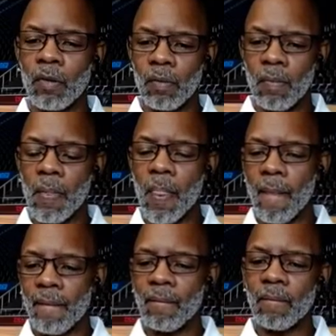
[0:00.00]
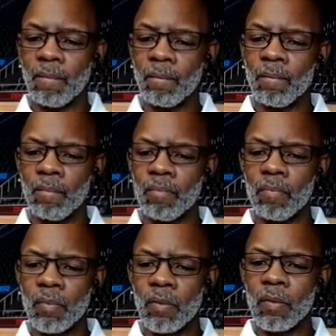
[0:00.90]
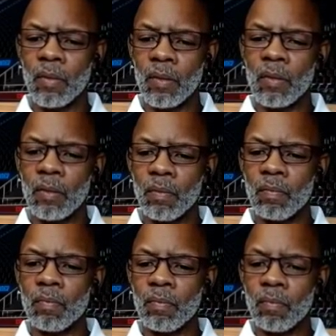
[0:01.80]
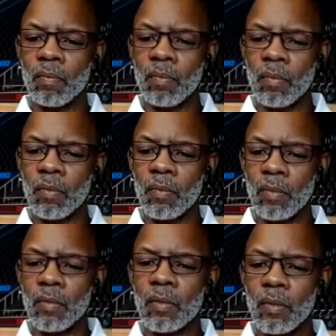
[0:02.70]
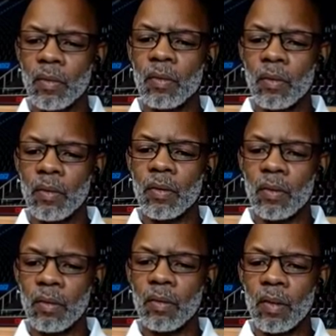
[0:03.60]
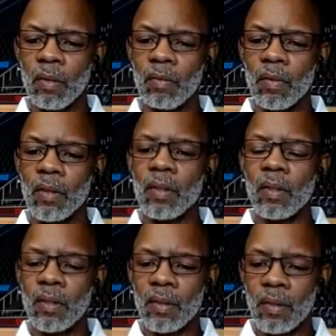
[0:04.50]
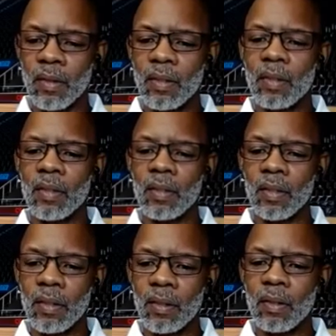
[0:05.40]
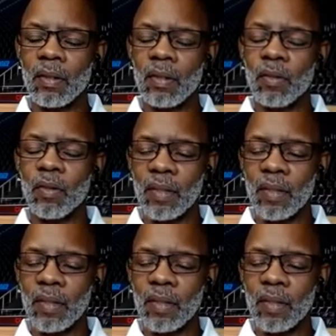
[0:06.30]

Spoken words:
that, both of them, and do it well, requires humility. And that's something that I see in you. And so I